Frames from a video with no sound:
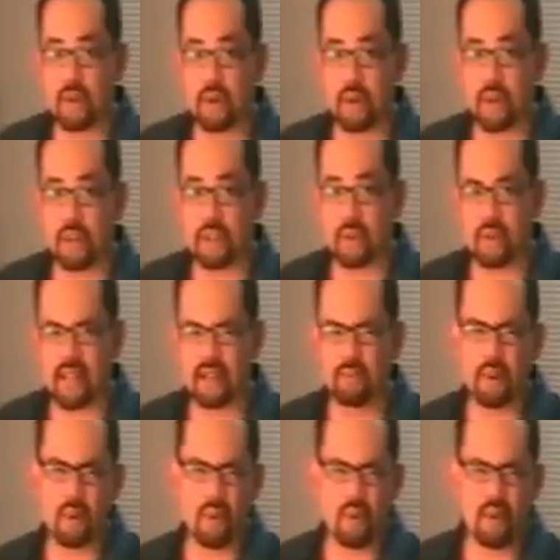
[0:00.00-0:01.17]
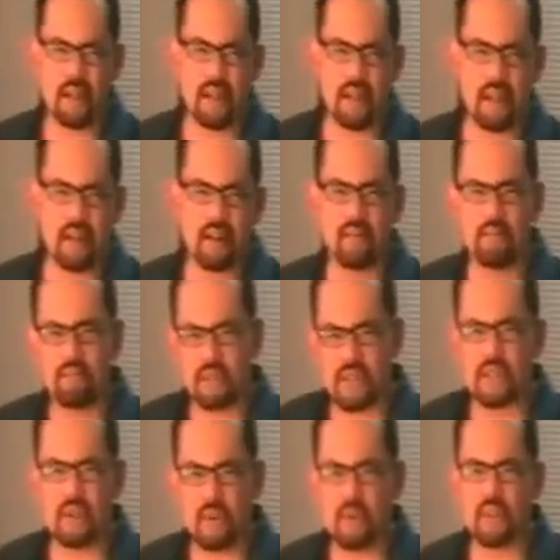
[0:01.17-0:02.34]
cooker so that we're only
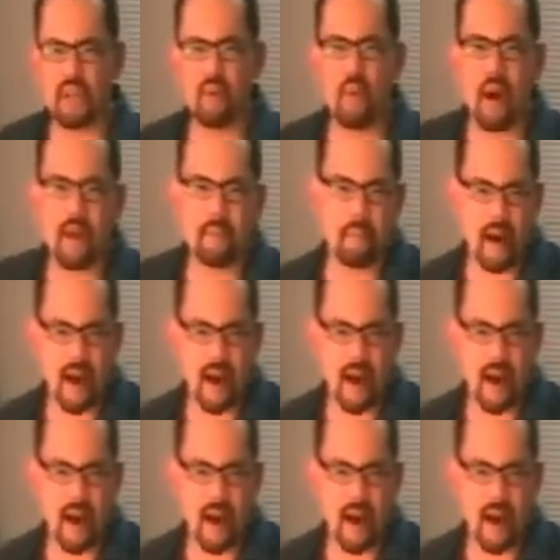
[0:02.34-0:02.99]
just using 1